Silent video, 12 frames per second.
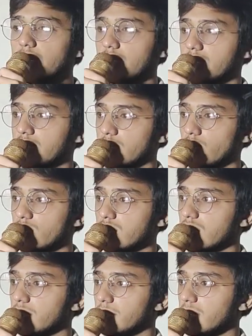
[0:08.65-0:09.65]
is social
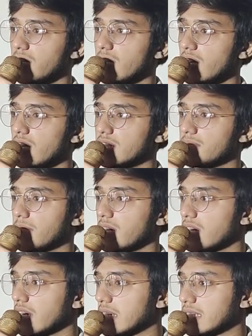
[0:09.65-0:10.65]
media is making